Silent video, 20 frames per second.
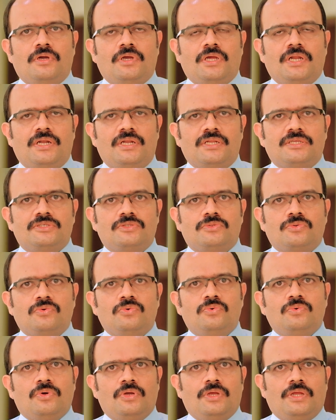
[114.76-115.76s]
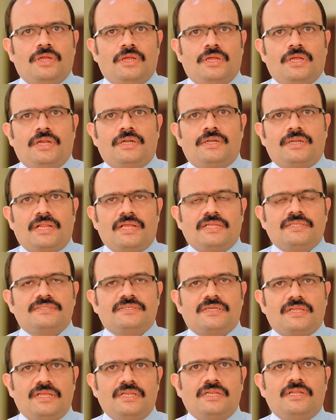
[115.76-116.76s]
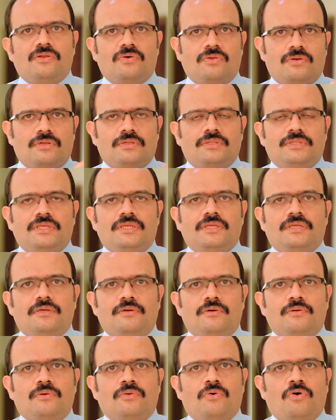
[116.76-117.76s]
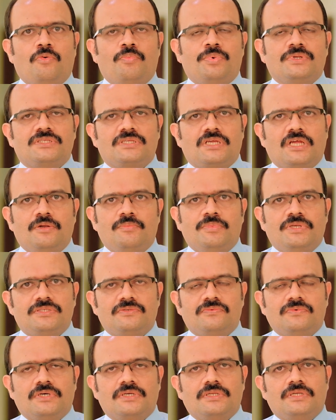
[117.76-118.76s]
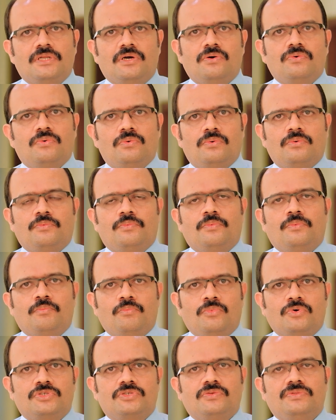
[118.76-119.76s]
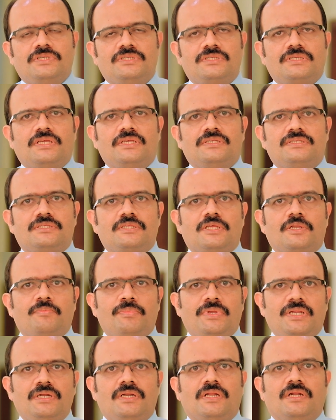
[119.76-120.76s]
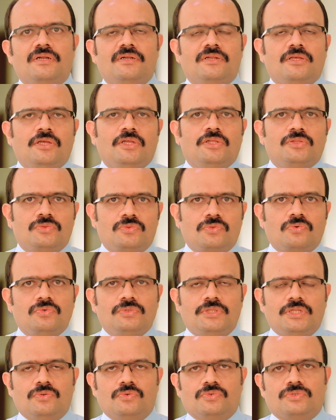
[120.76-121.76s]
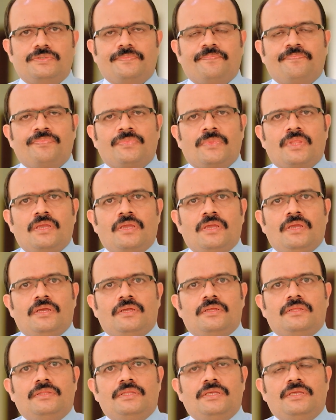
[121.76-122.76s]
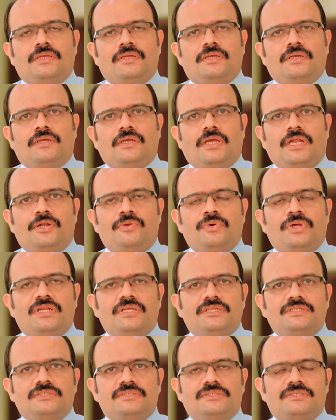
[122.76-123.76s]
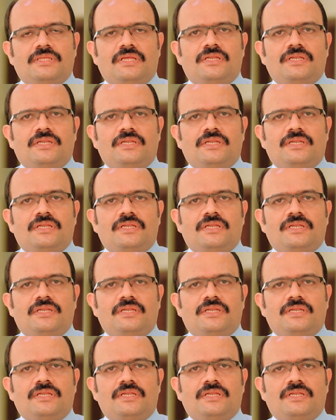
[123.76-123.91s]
addressed through a transcranial or the open skull base work. Now, most of these cases are being done through the nose. The advantage is